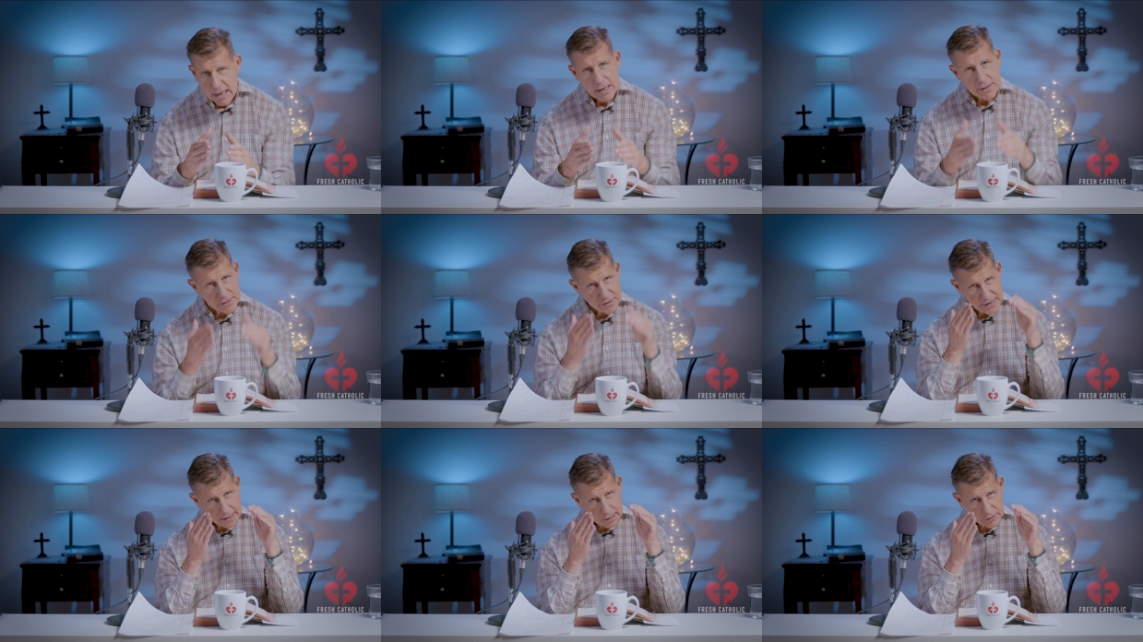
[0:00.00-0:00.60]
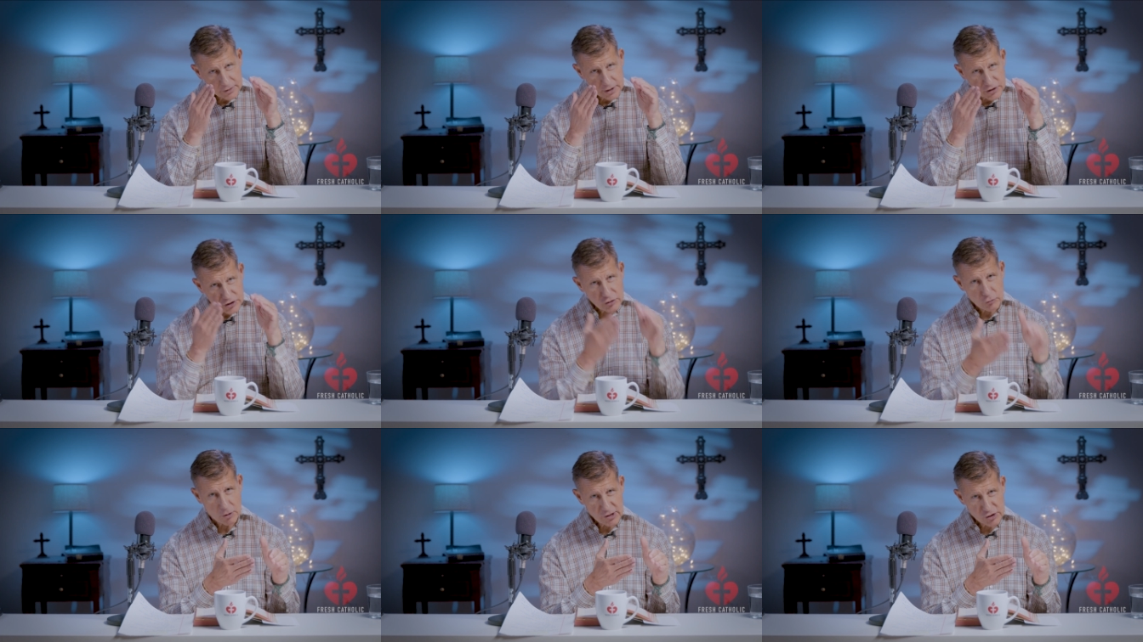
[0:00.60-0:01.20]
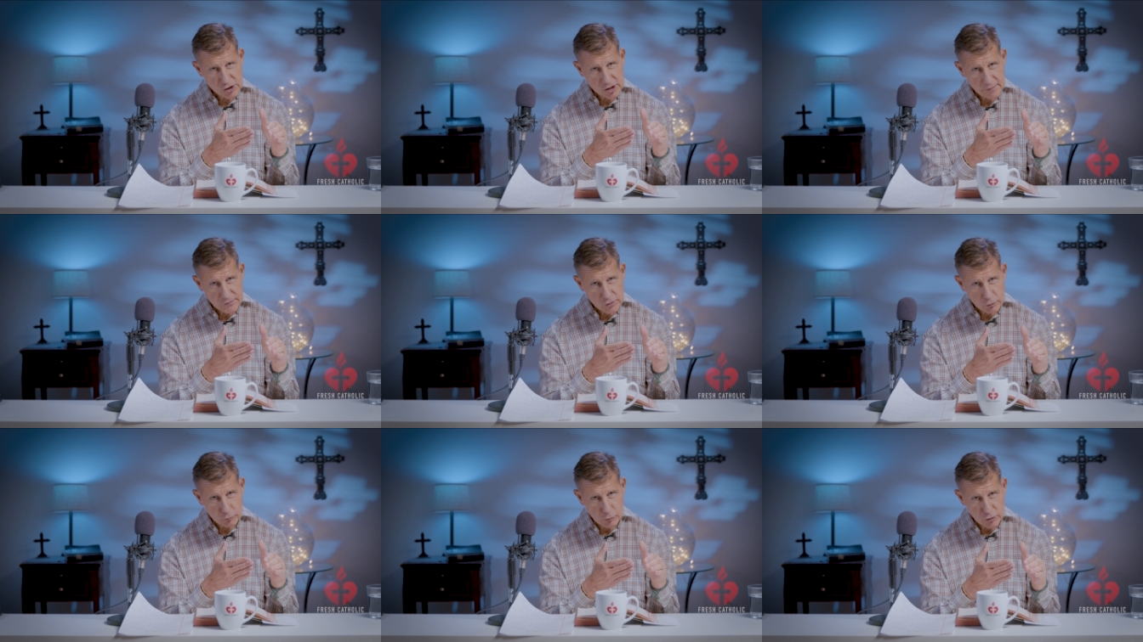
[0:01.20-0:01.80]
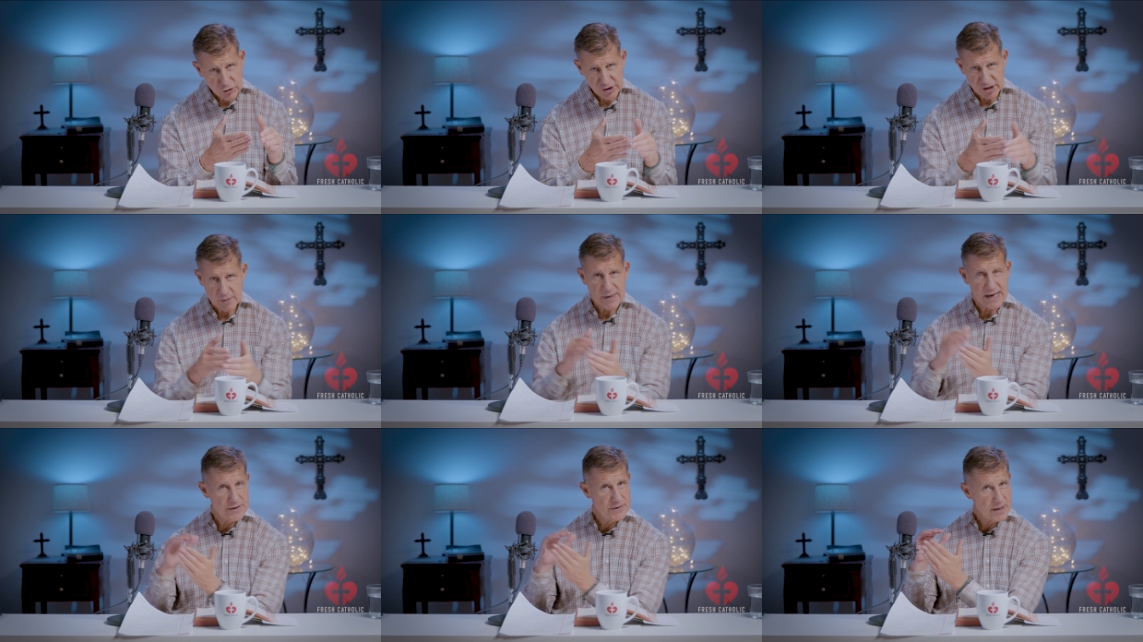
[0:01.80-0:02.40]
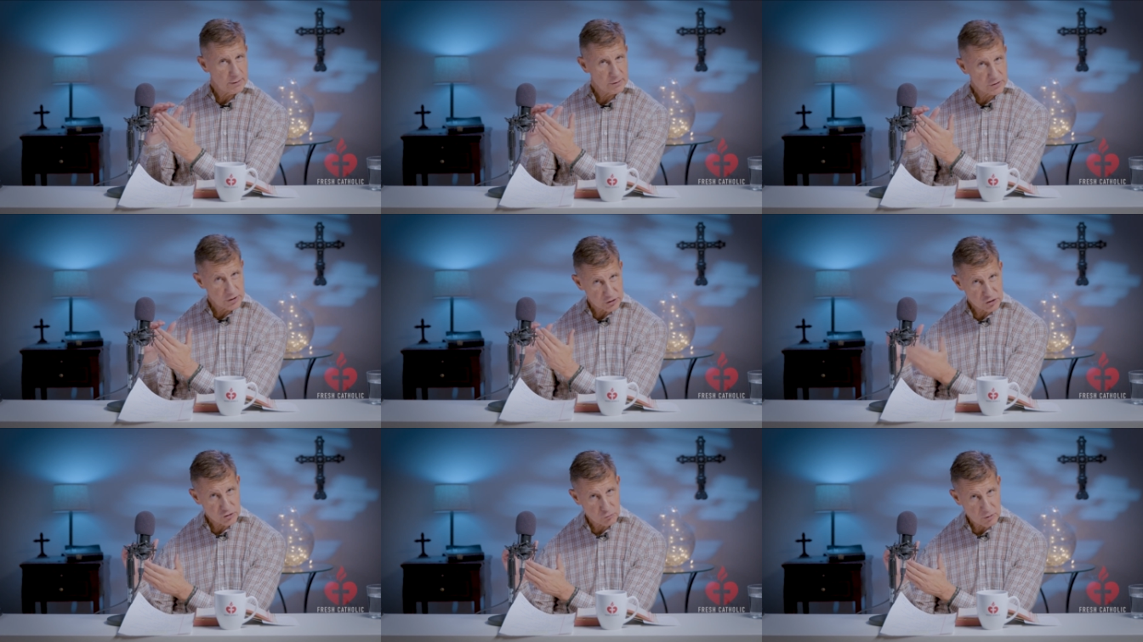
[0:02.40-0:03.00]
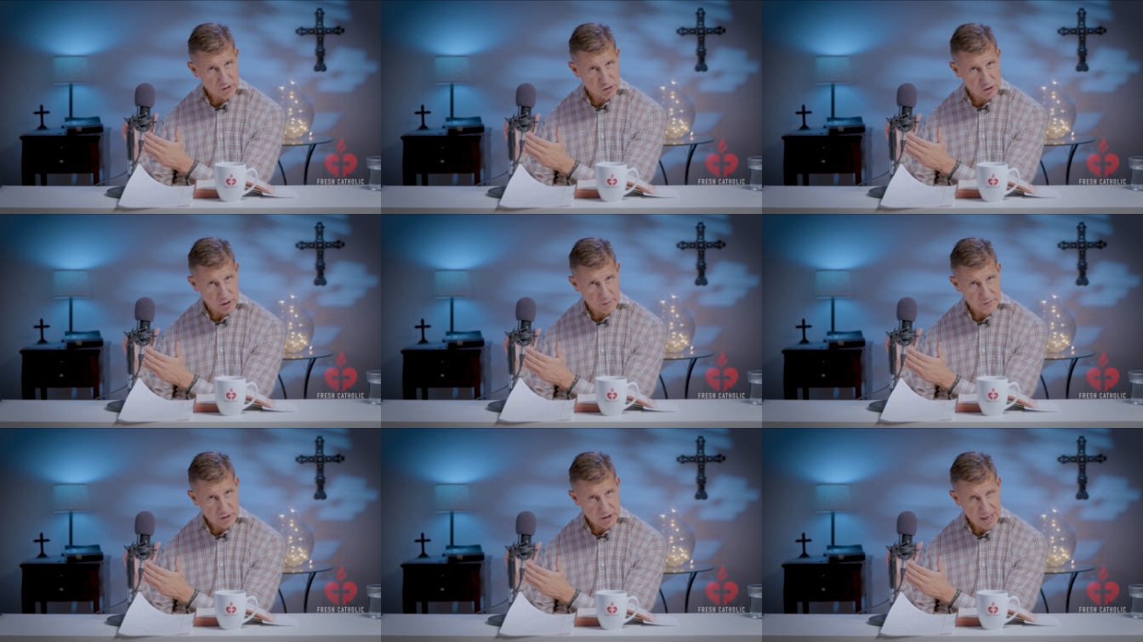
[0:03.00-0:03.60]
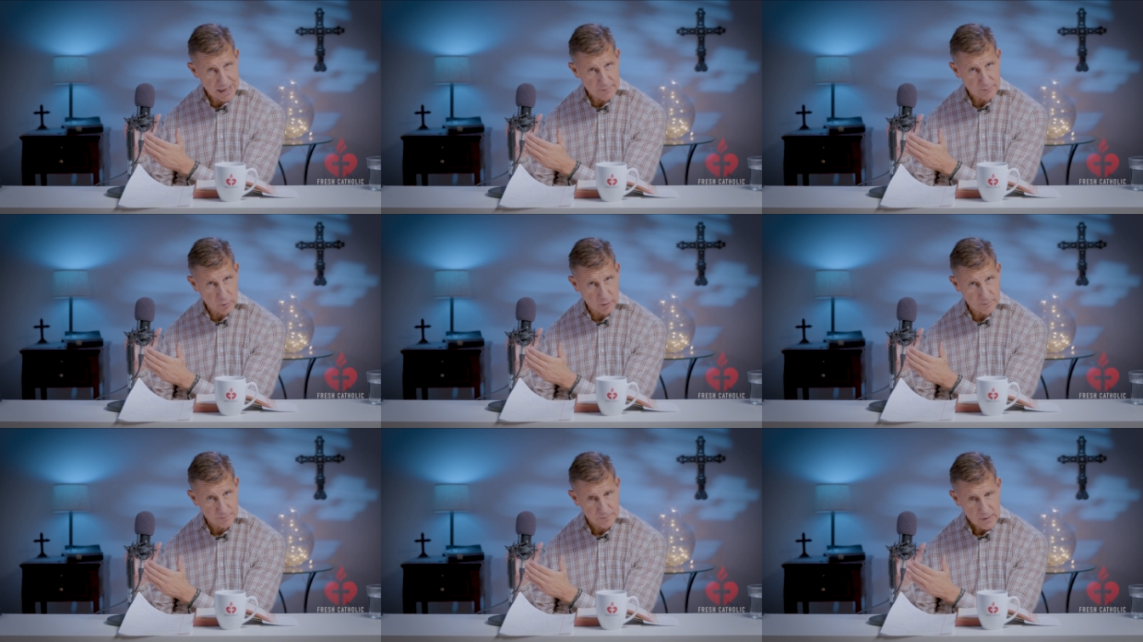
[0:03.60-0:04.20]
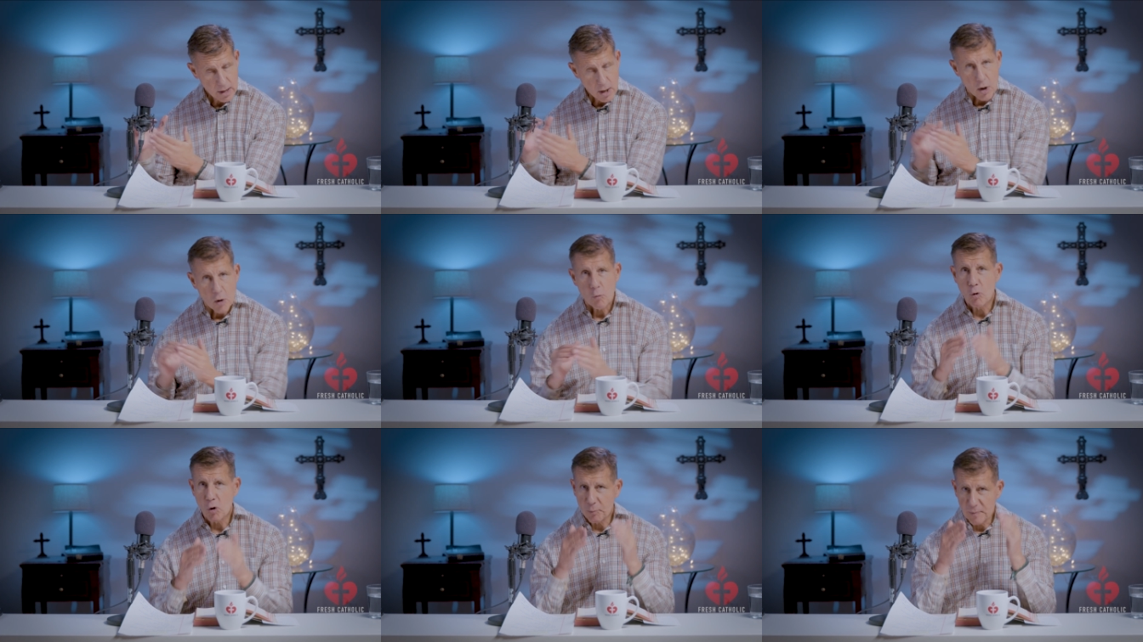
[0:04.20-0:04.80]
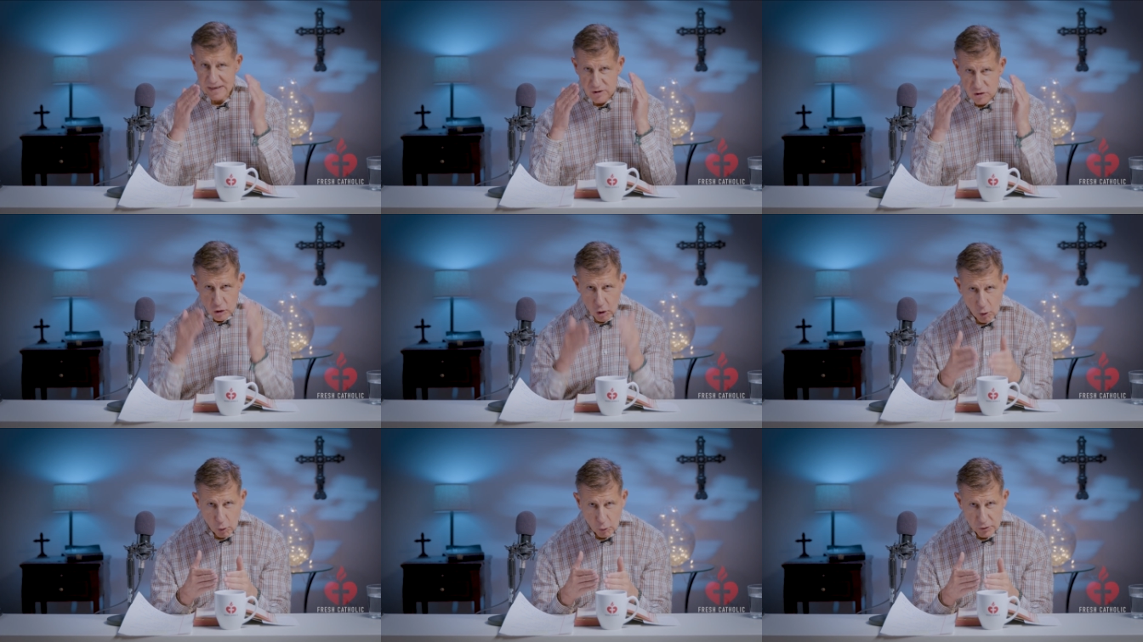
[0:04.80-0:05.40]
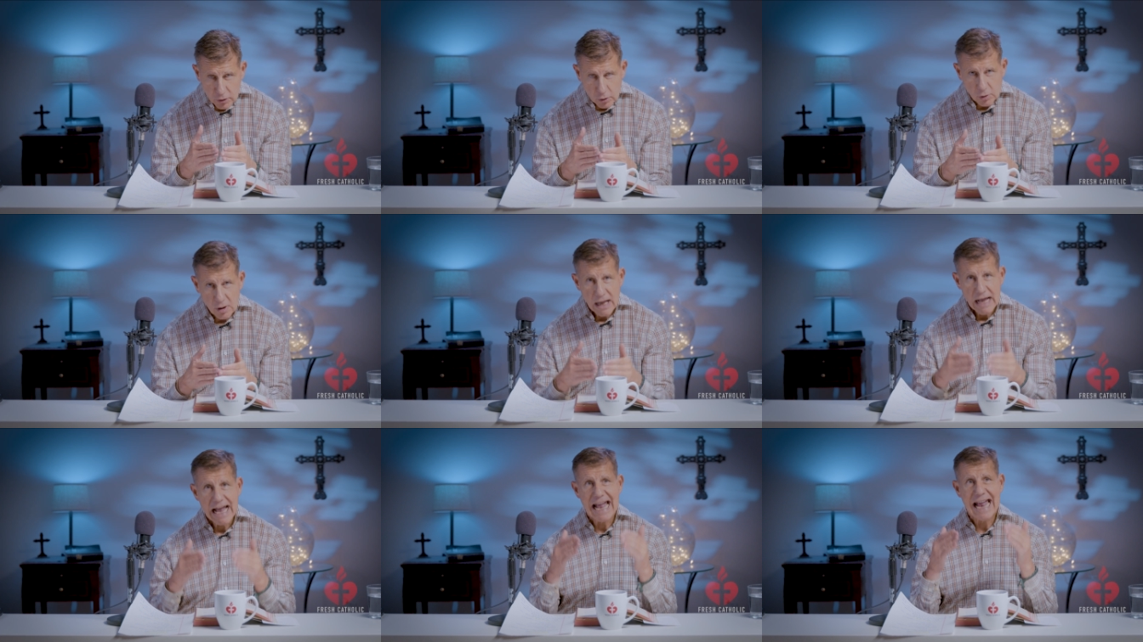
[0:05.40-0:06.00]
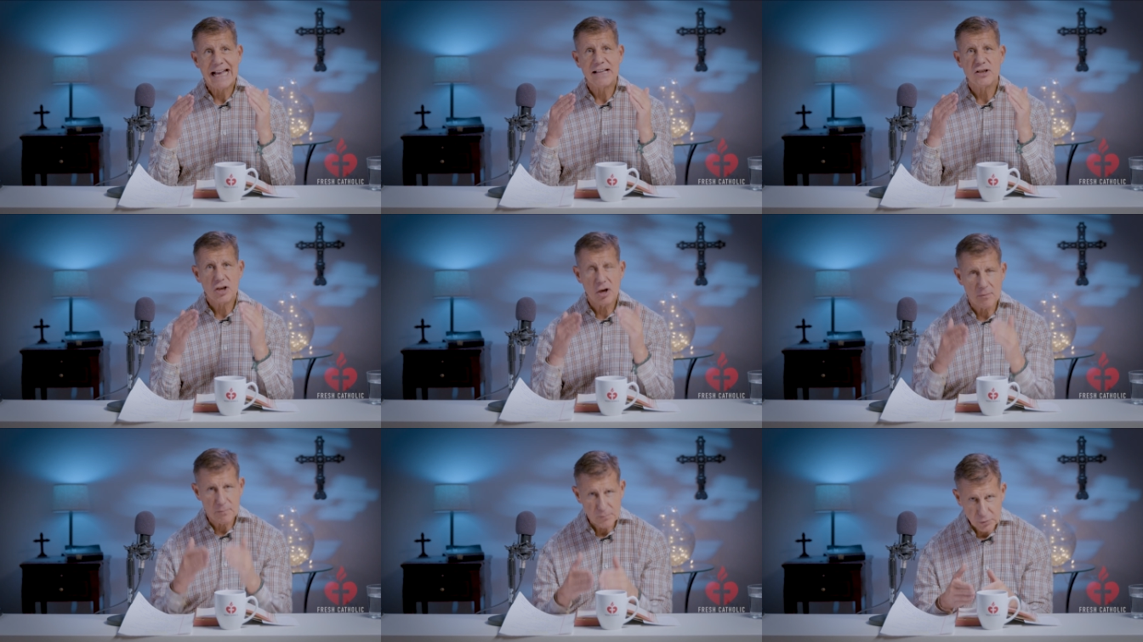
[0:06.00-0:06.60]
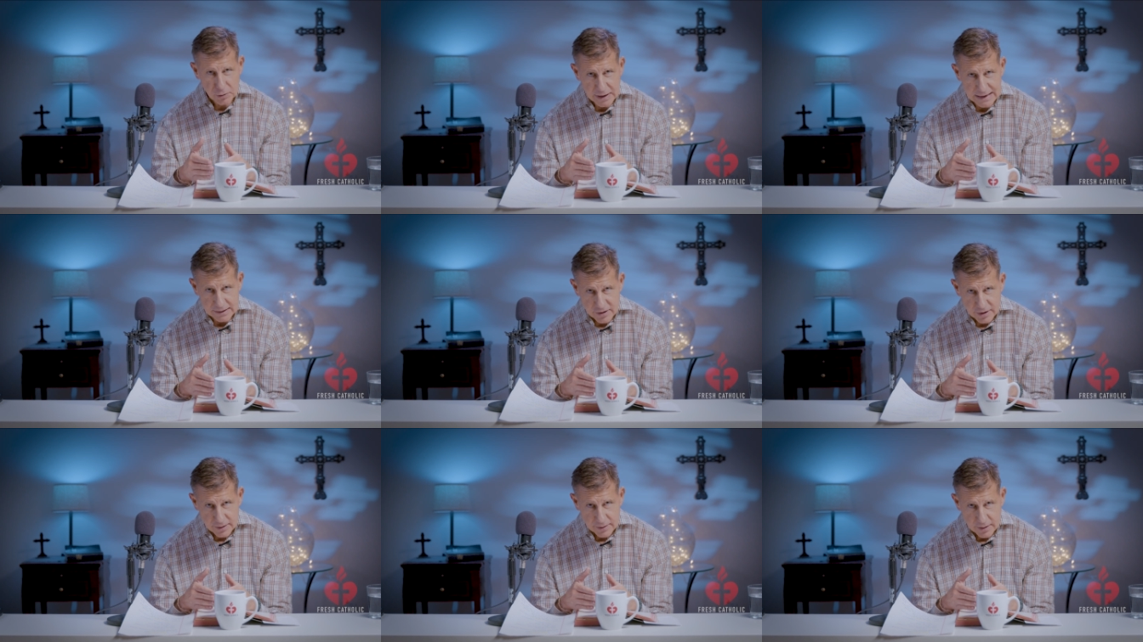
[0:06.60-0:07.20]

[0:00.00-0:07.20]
their destruction of Jerusalem and their destruction of the temple will be total and complete.